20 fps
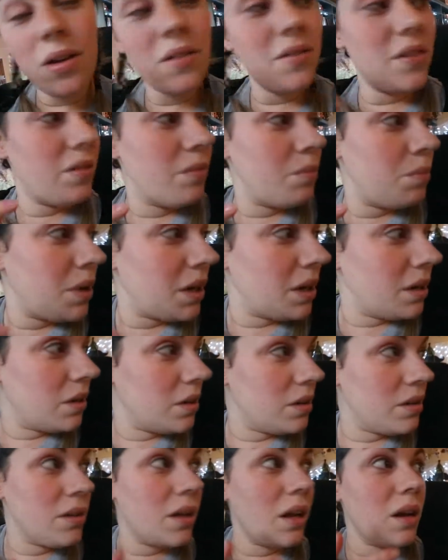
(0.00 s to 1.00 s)
I've even been
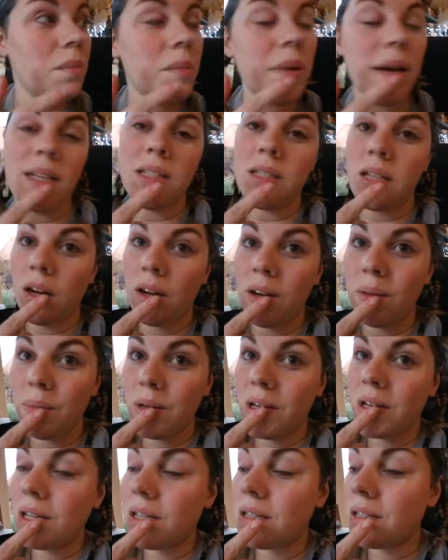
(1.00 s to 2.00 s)
good and done a base coat
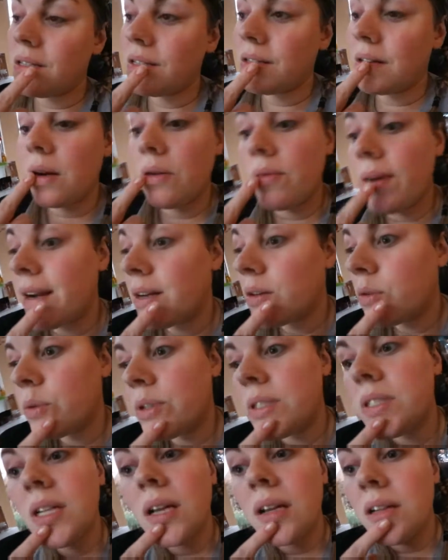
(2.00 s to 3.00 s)
because red
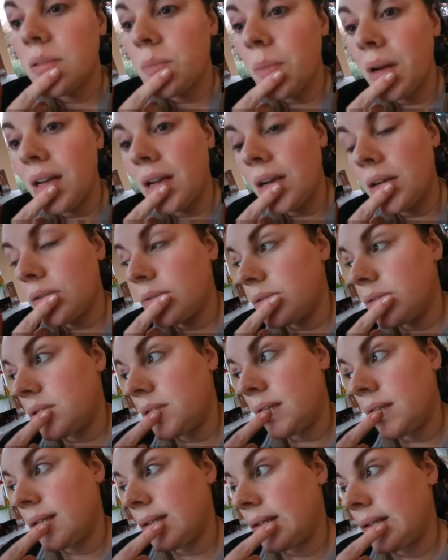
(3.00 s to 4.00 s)
always stains my nails. So